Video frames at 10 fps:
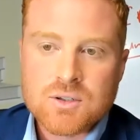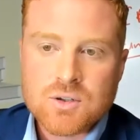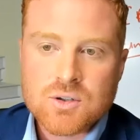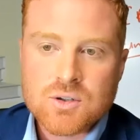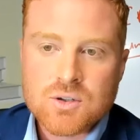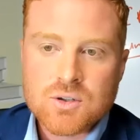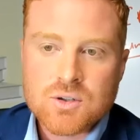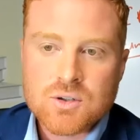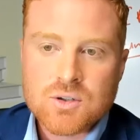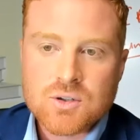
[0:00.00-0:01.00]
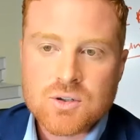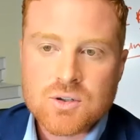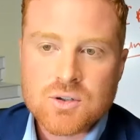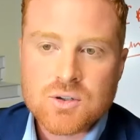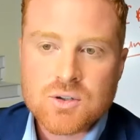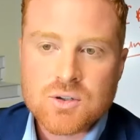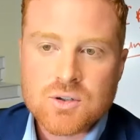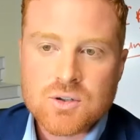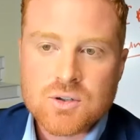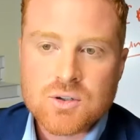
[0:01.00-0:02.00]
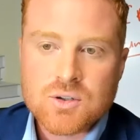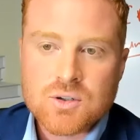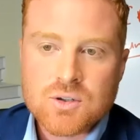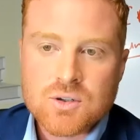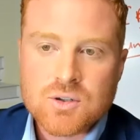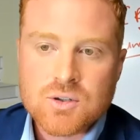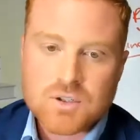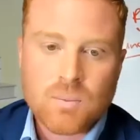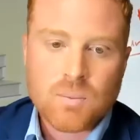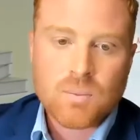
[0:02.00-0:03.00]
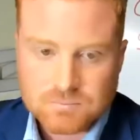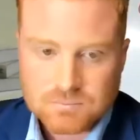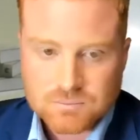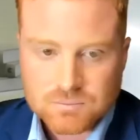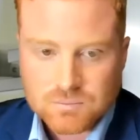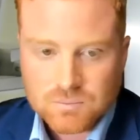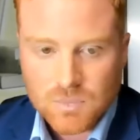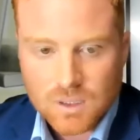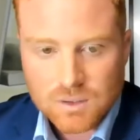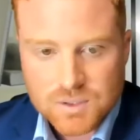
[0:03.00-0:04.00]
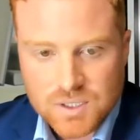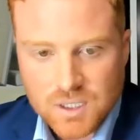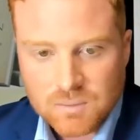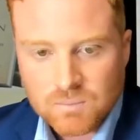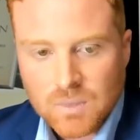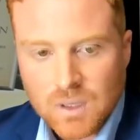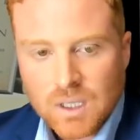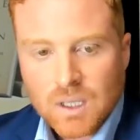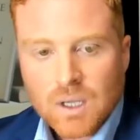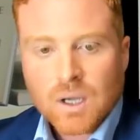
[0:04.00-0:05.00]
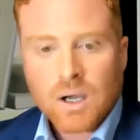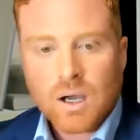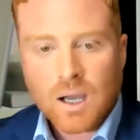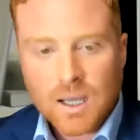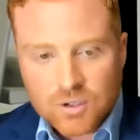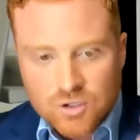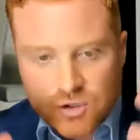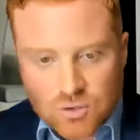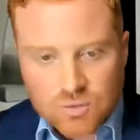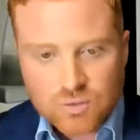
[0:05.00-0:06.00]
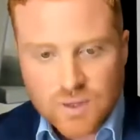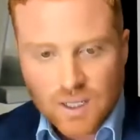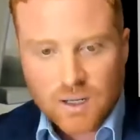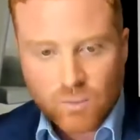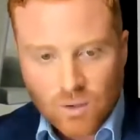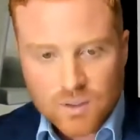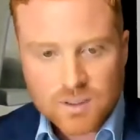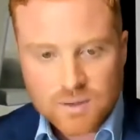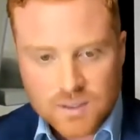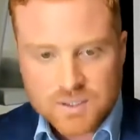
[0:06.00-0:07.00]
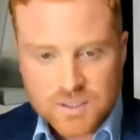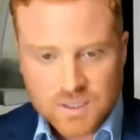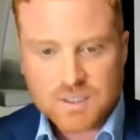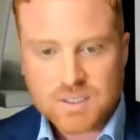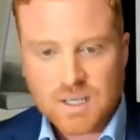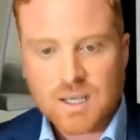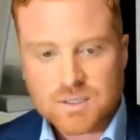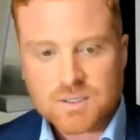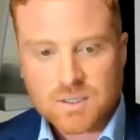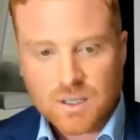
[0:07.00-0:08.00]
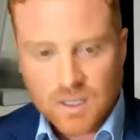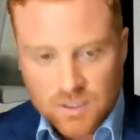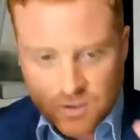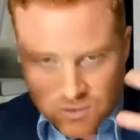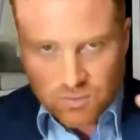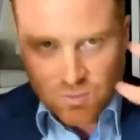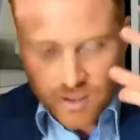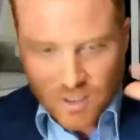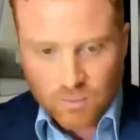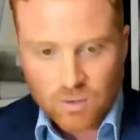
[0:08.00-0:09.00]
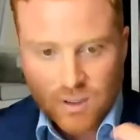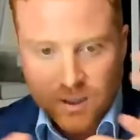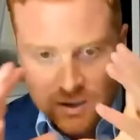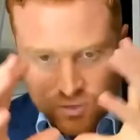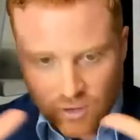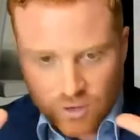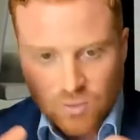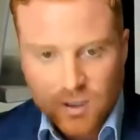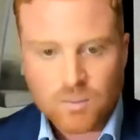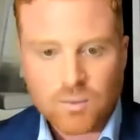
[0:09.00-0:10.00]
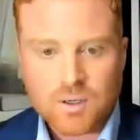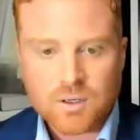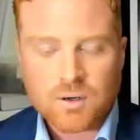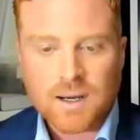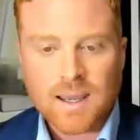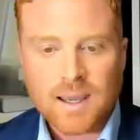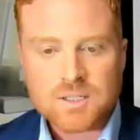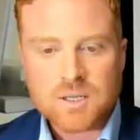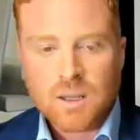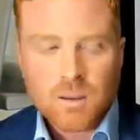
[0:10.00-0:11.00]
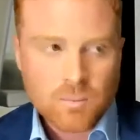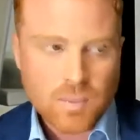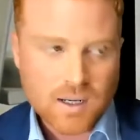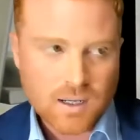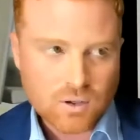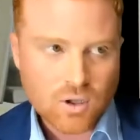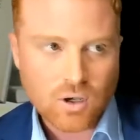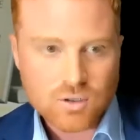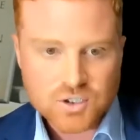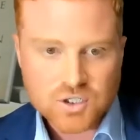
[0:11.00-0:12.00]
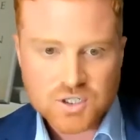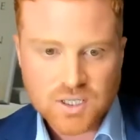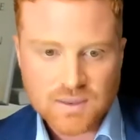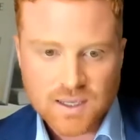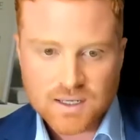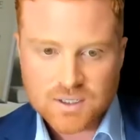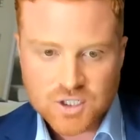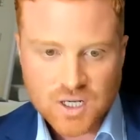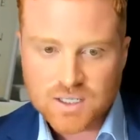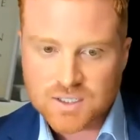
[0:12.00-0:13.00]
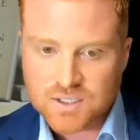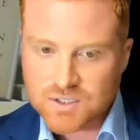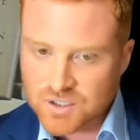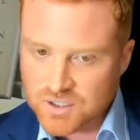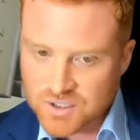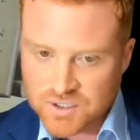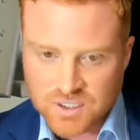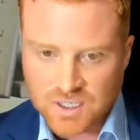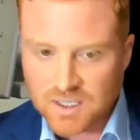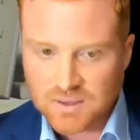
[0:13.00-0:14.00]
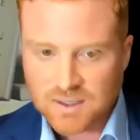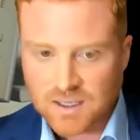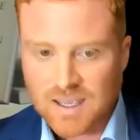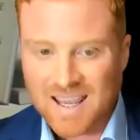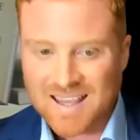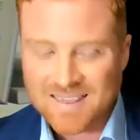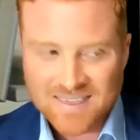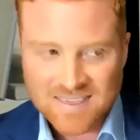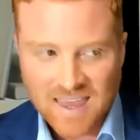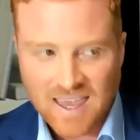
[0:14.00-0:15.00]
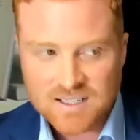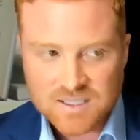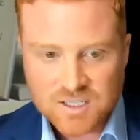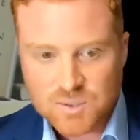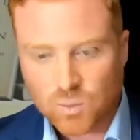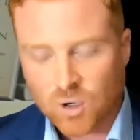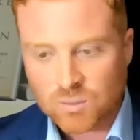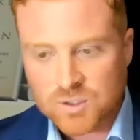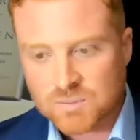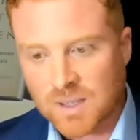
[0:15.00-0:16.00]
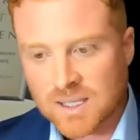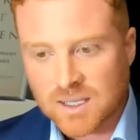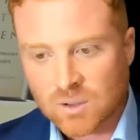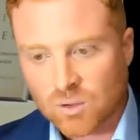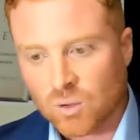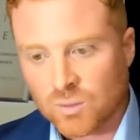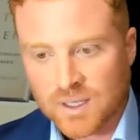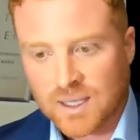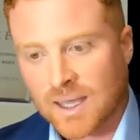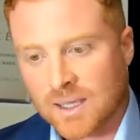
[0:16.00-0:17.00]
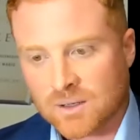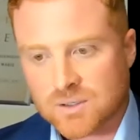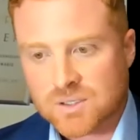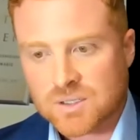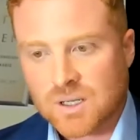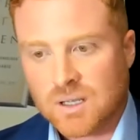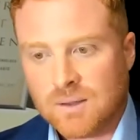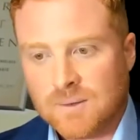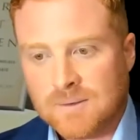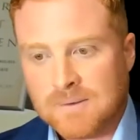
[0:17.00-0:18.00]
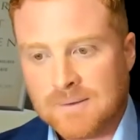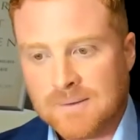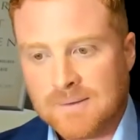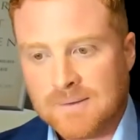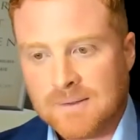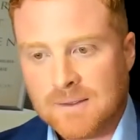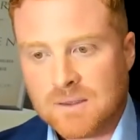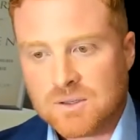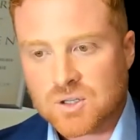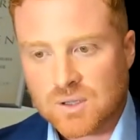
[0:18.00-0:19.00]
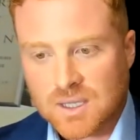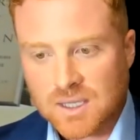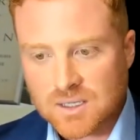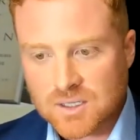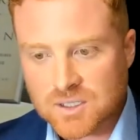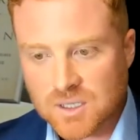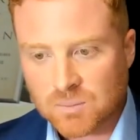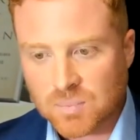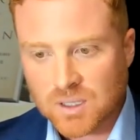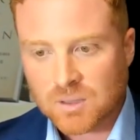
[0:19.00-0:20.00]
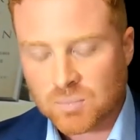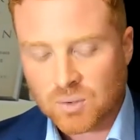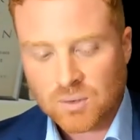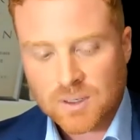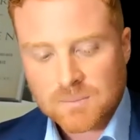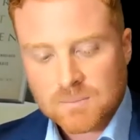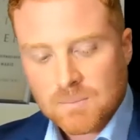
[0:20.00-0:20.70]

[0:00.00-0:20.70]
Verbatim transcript: you acknowledge it, name it, and stop engaging. See, I knew that I wanted this success. I knew what I wanted. I know what I want to create, but unconsciously, that agenda is just sitting there. And that is what was making all the chaos. So here's the big point.